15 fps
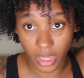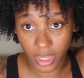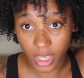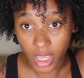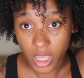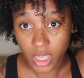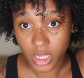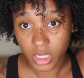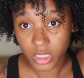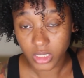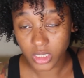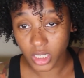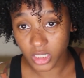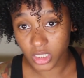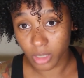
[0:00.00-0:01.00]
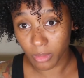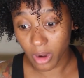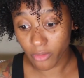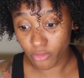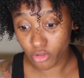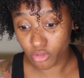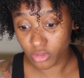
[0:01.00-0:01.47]
like touching
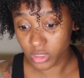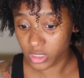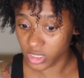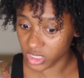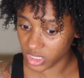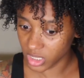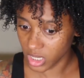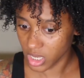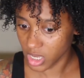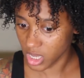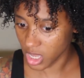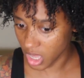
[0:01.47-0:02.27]
my roots to see